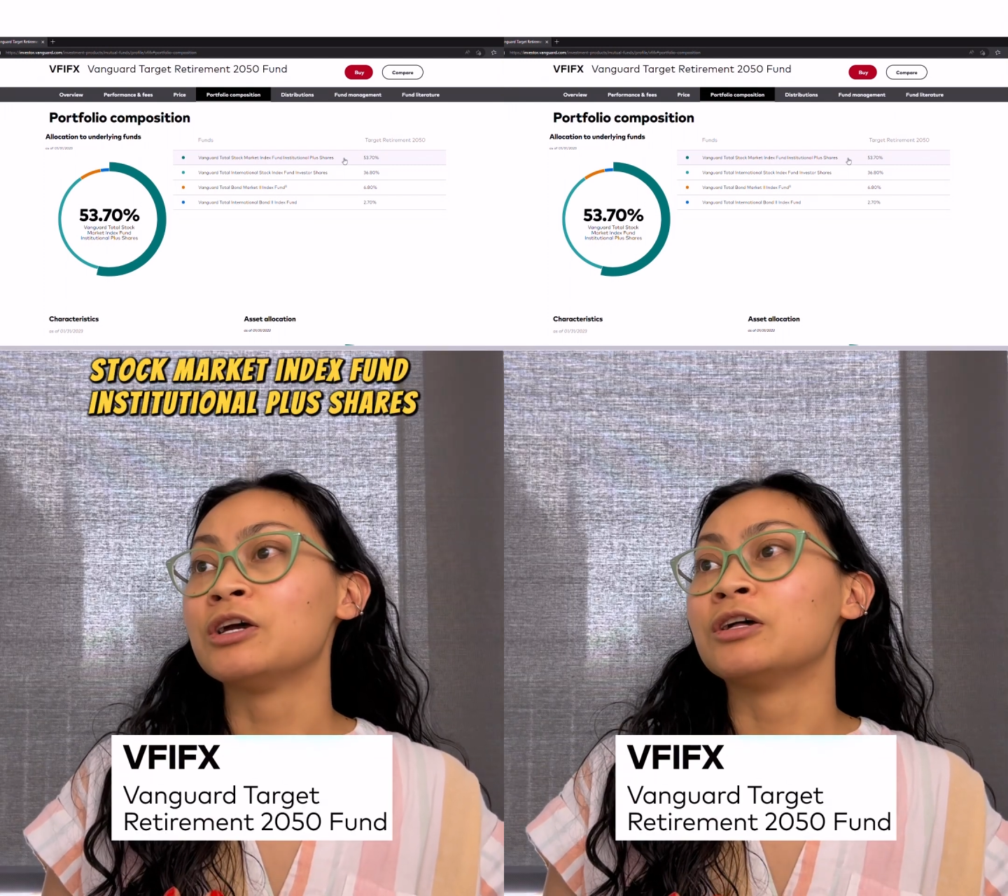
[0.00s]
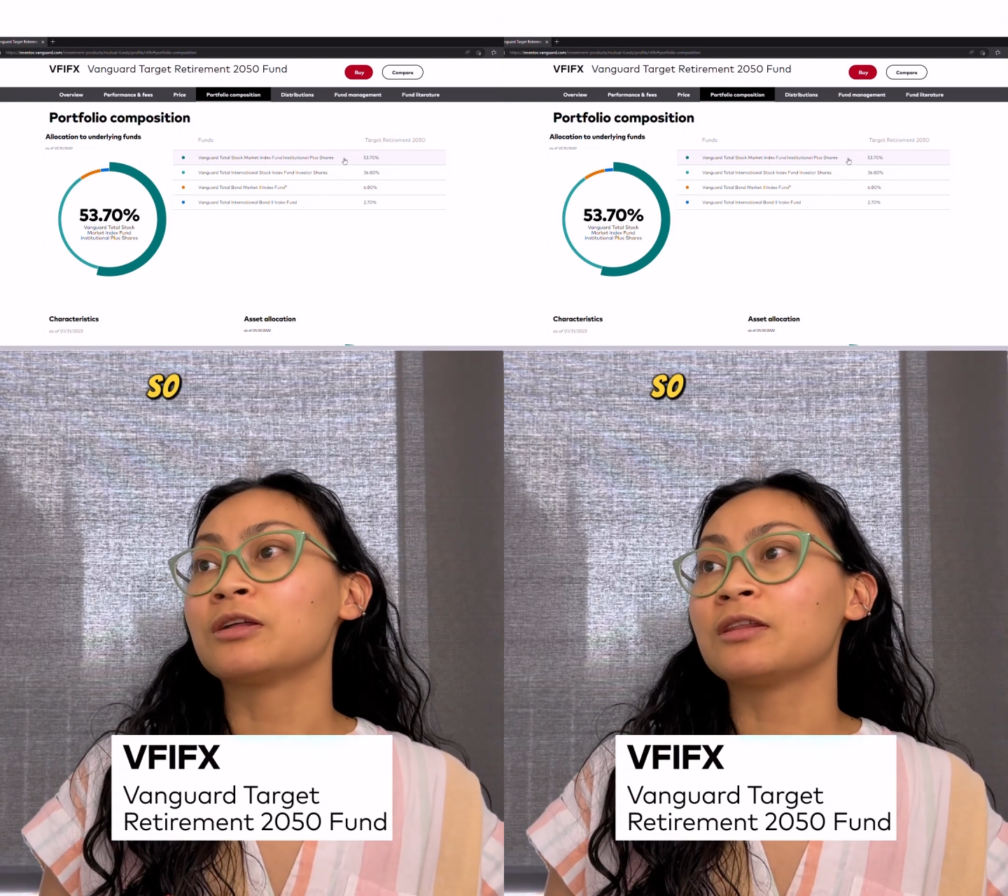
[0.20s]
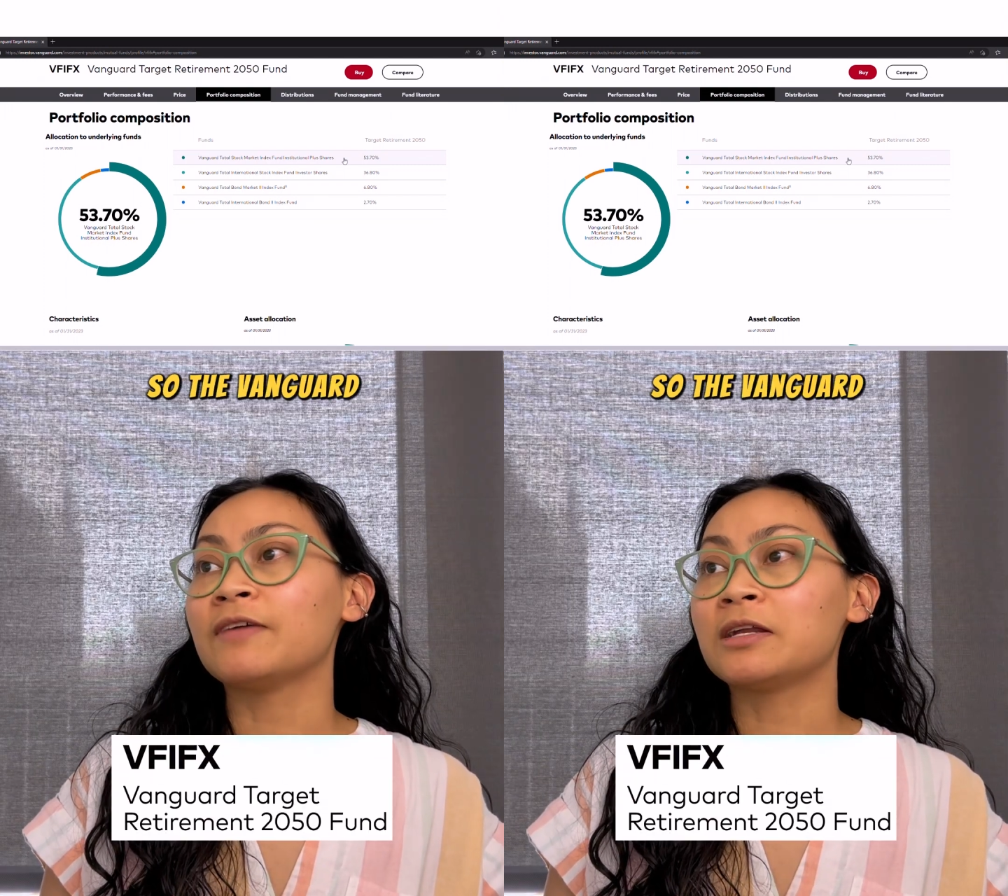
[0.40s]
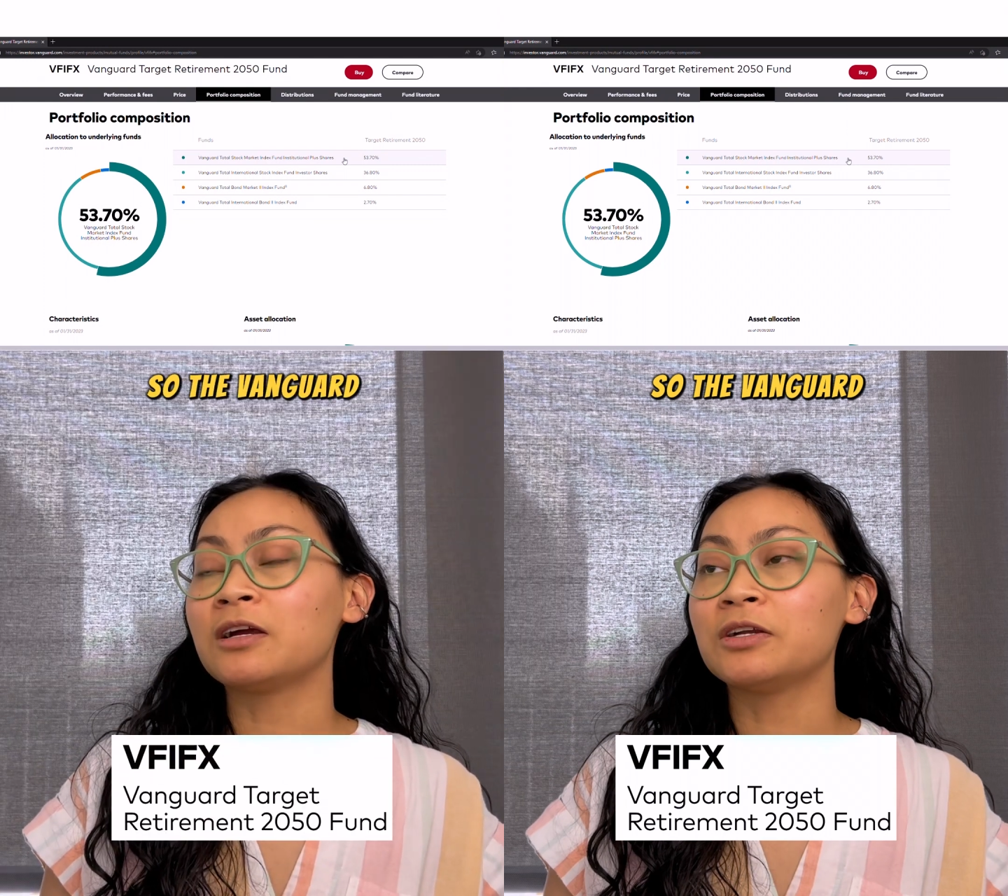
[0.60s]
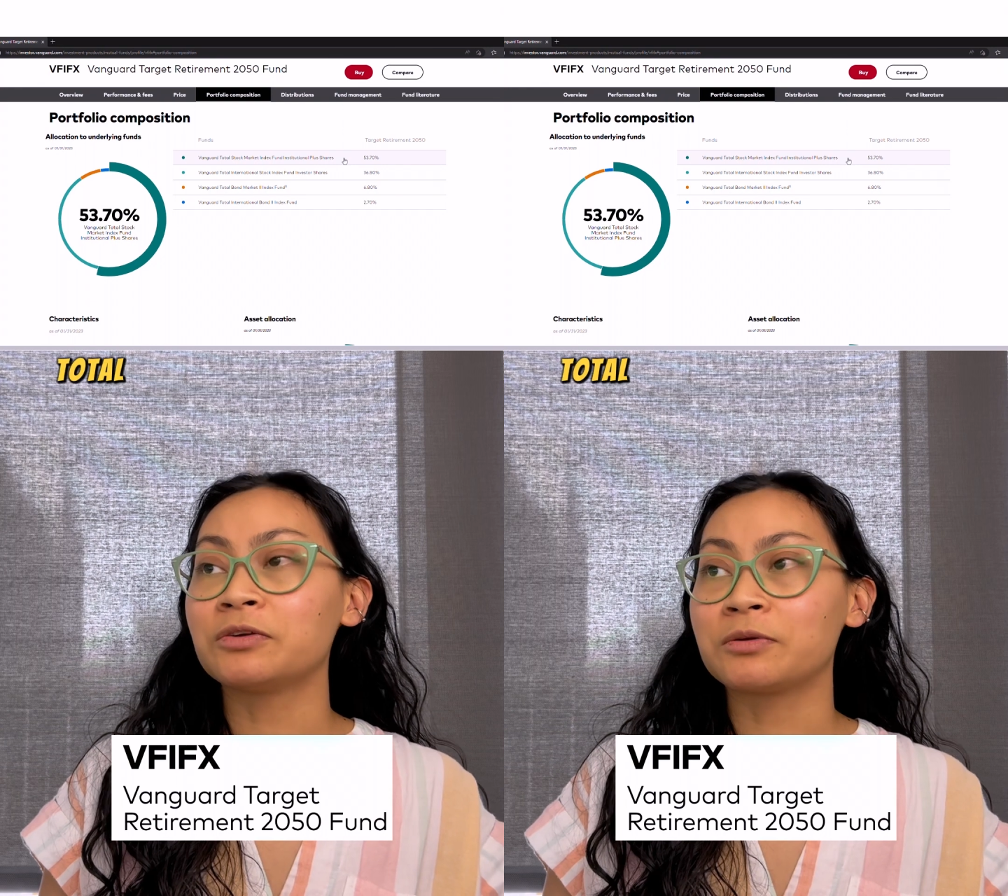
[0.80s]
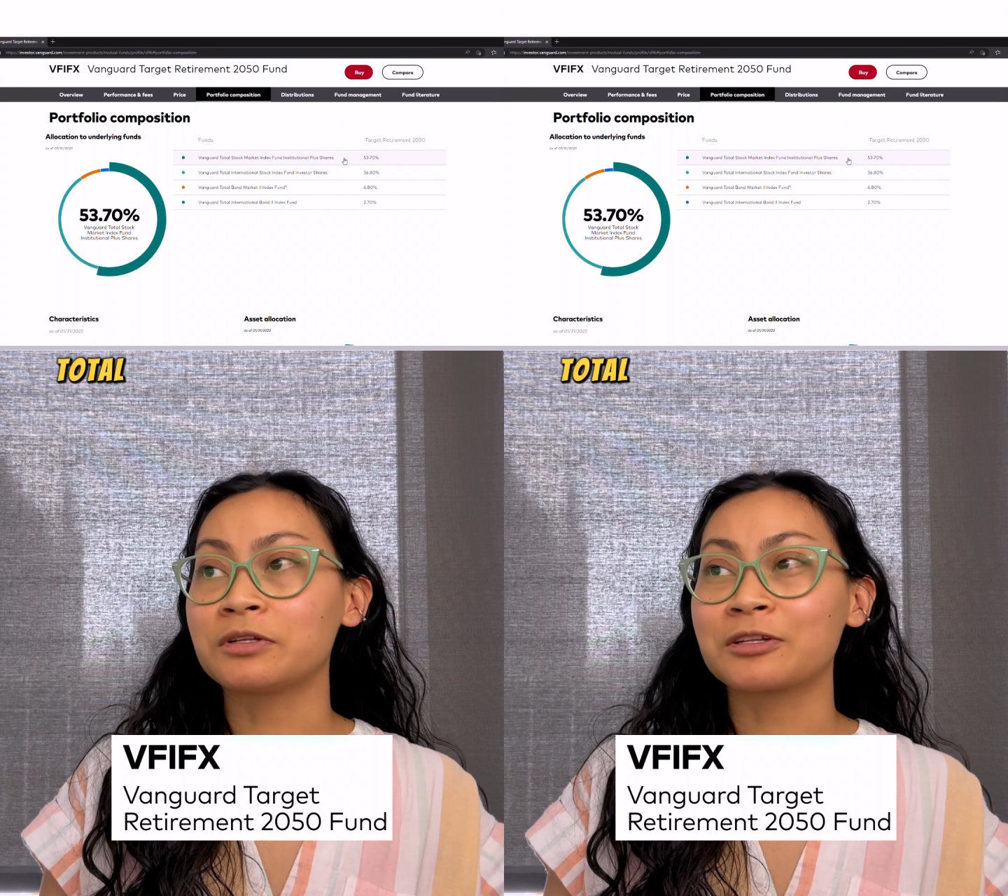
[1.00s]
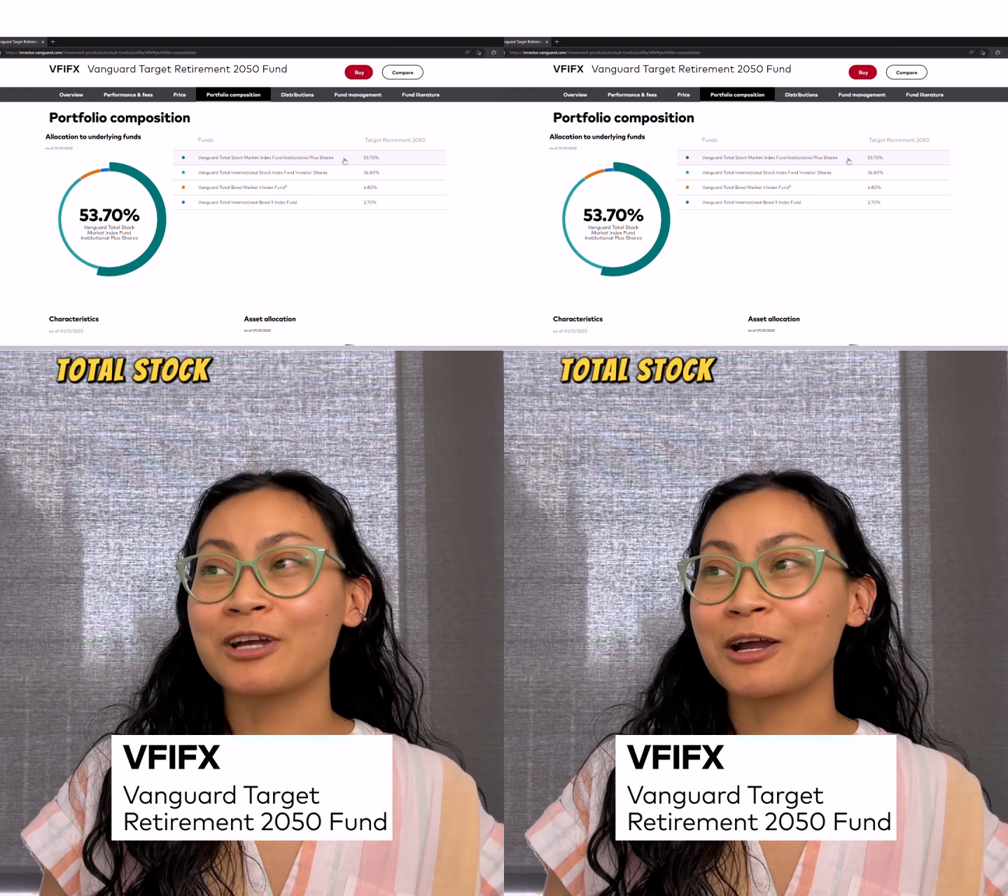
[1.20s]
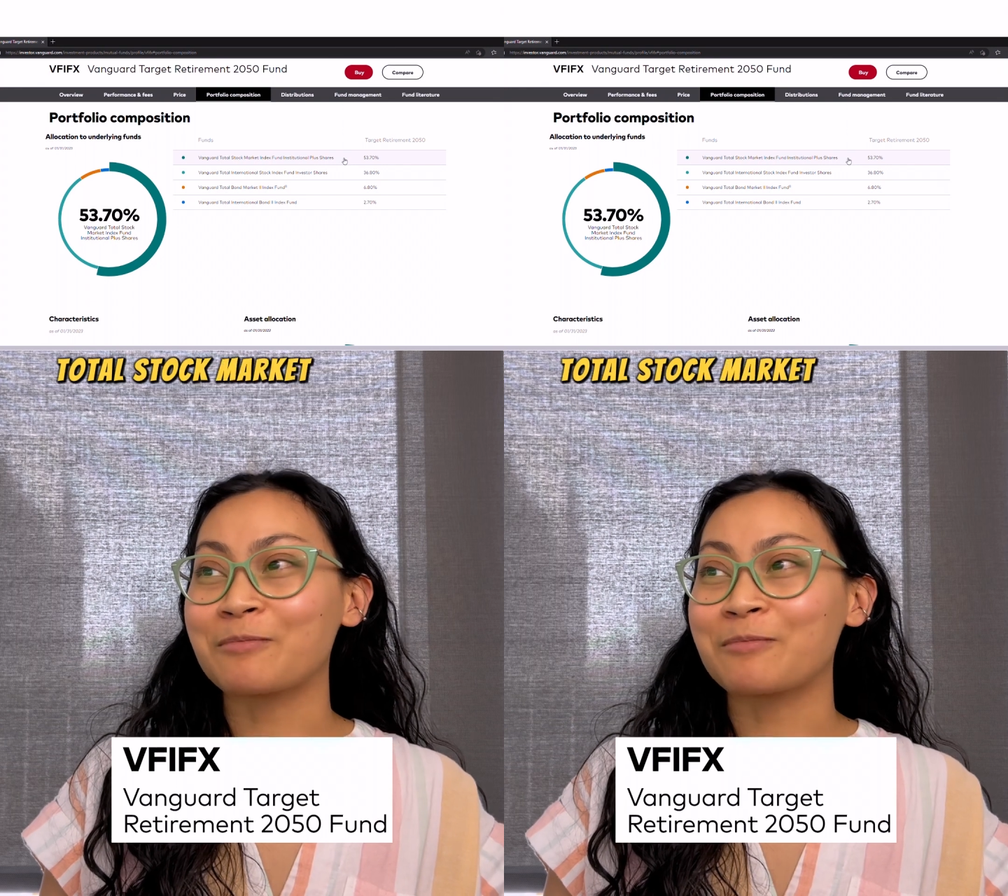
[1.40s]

So the Vanguard Total Stock